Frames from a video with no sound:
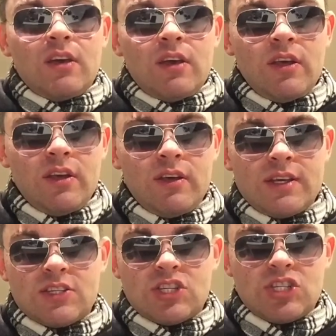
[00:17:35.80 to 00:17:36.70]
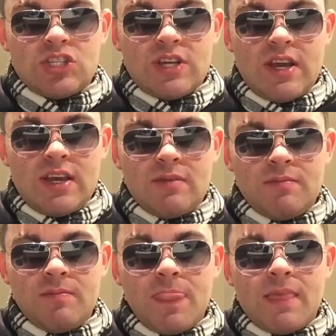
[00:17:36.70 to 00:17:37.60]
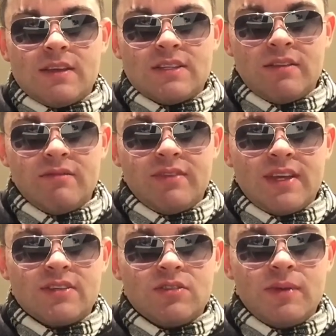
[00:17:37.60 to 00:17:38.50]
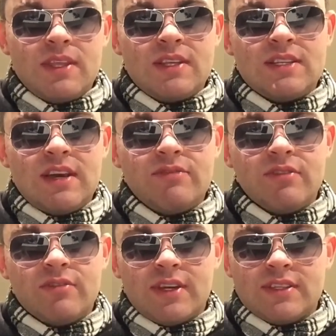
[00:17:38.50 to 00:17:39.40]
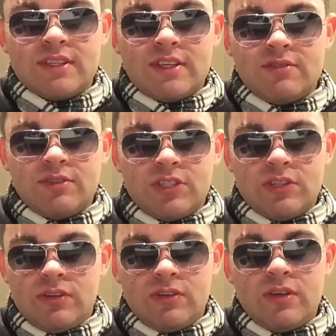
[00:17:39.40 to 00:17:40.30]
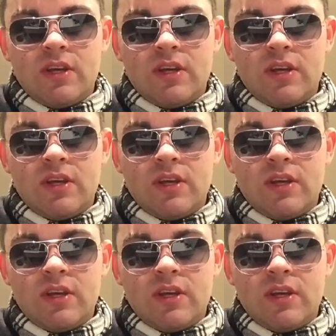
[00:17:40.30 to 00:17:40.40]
It's a shame. Some things will be the death of us, that's for sure.